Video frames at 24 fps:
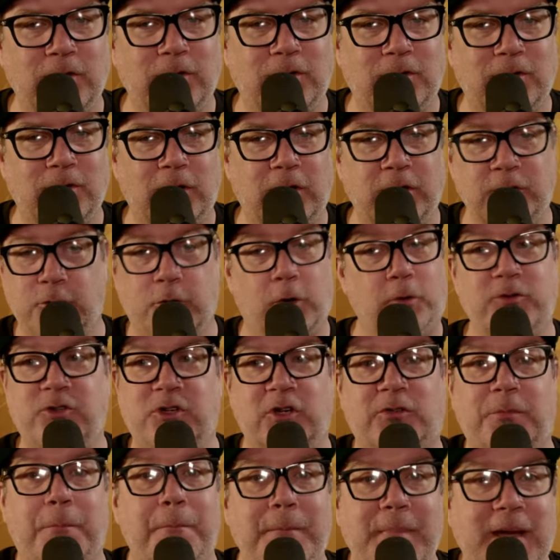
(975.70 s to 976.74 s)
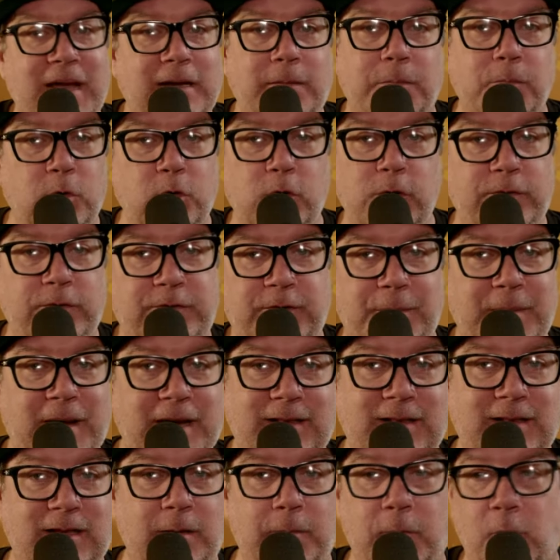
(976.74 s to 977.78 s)
You don't just make moves to
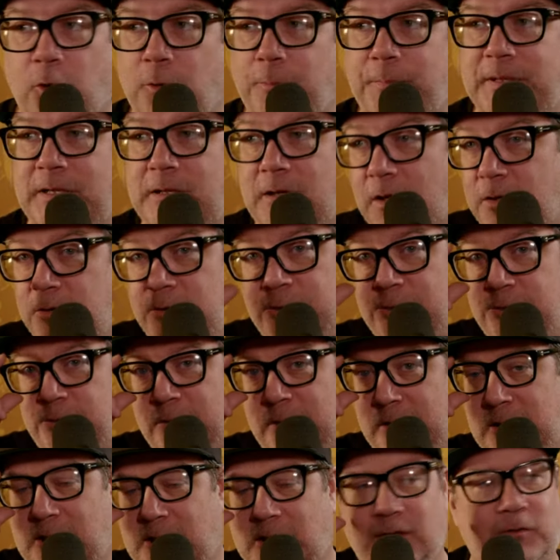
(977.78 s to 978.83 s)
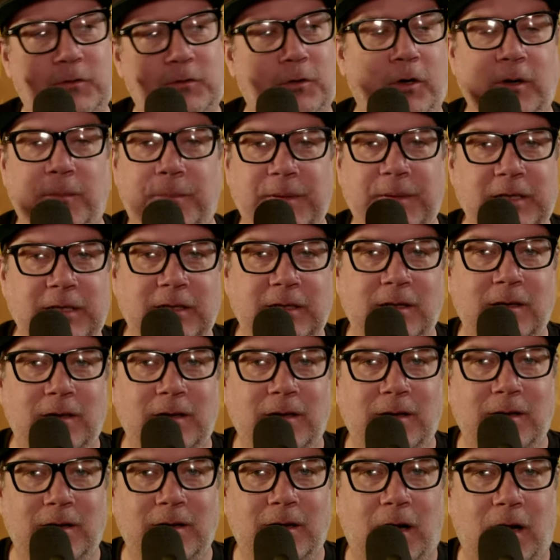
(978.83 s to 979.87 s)
make them or because like it's going to be
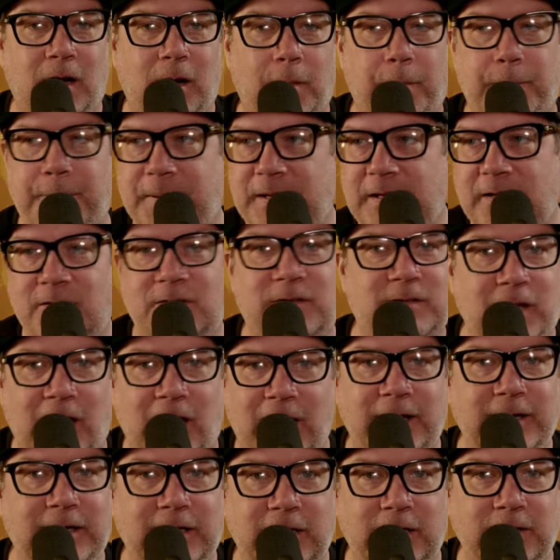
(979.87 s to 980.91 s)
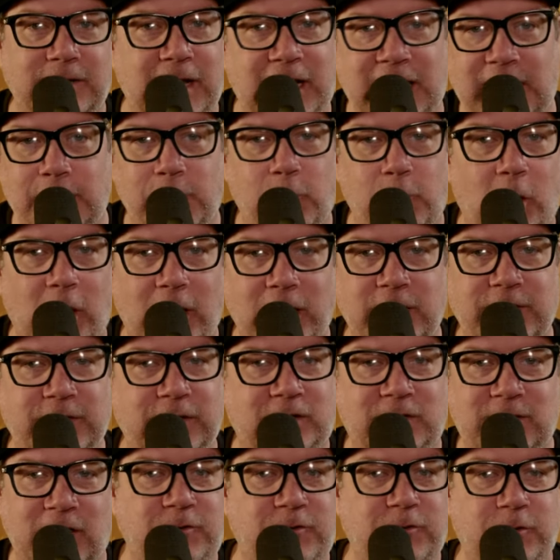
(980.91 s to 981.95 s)
a big signing name-wise,
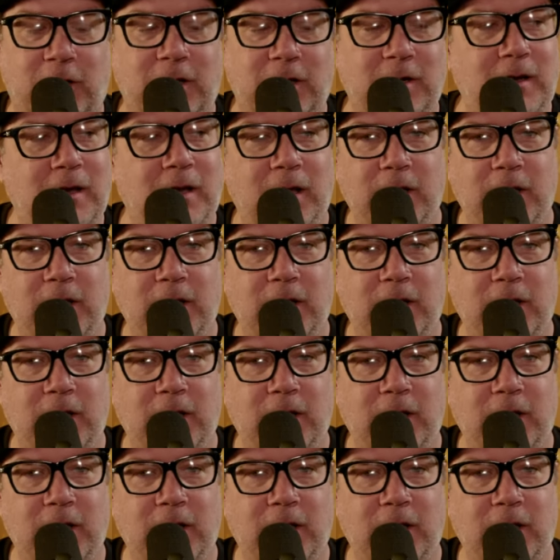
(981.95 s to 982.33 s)
etc.